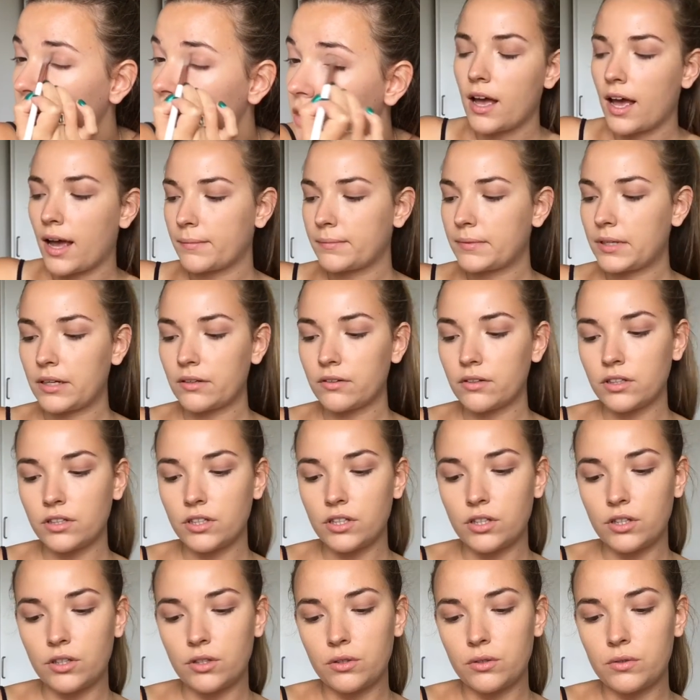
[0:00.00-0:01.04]
I'm now going to
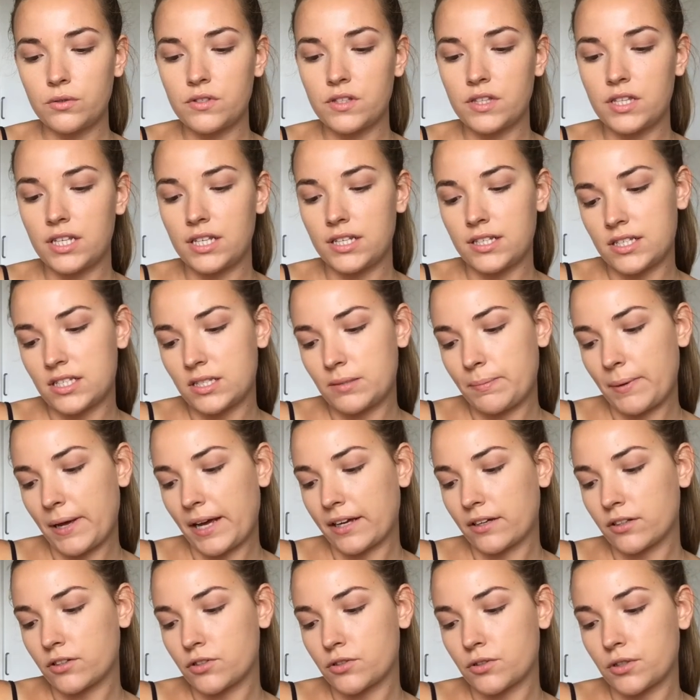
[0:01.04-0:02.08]
use the
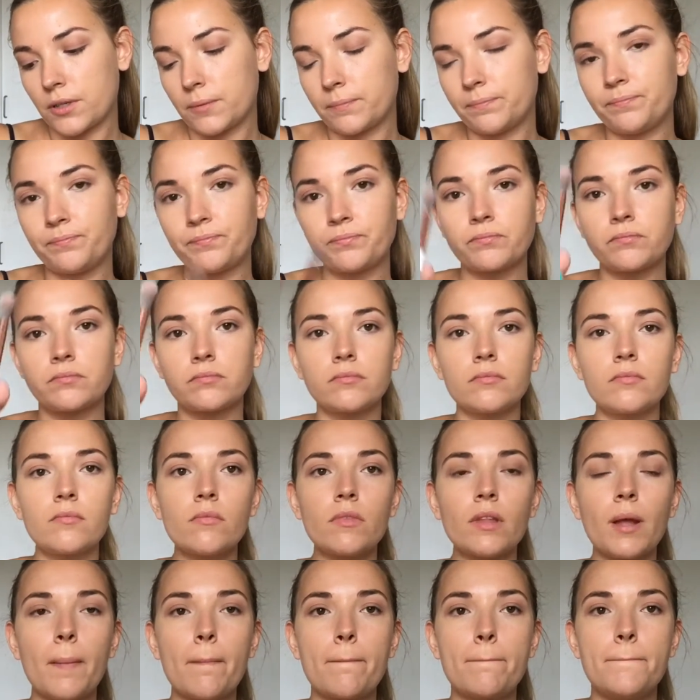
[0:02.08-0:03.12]
Spectrum
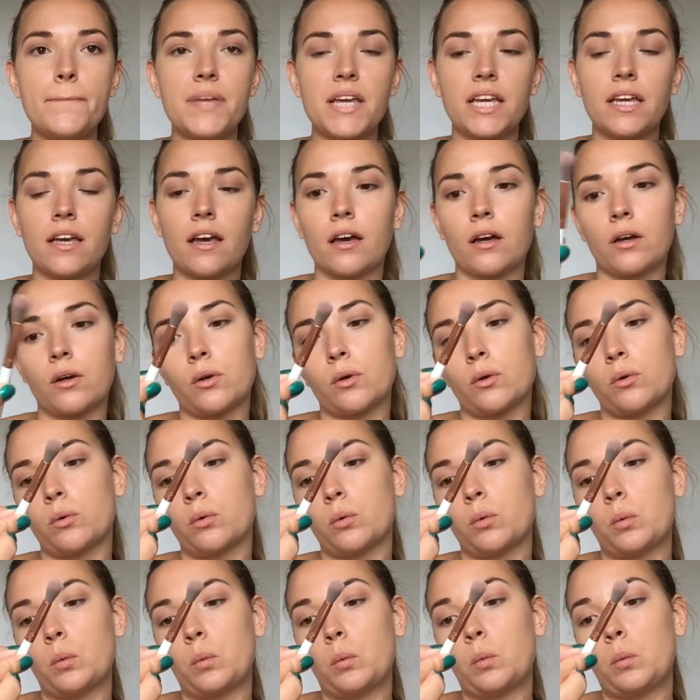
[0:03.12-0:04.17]

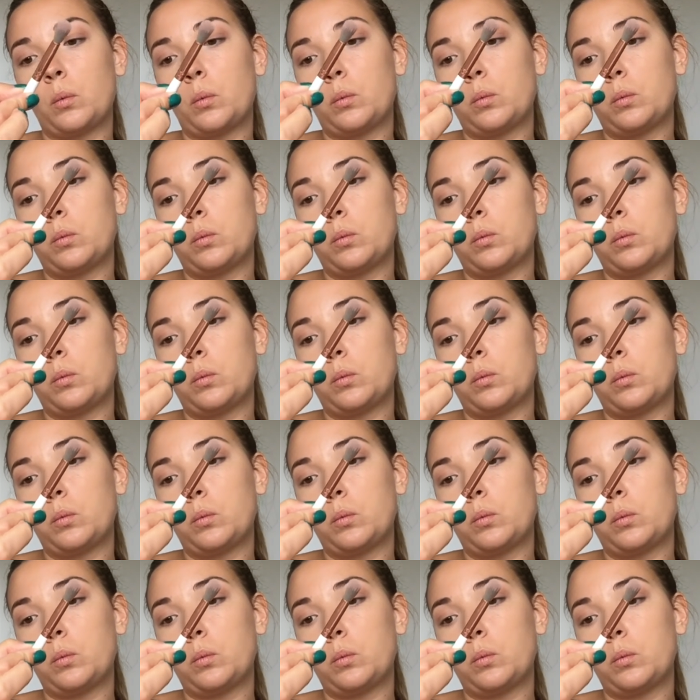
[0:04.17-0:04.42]
B06.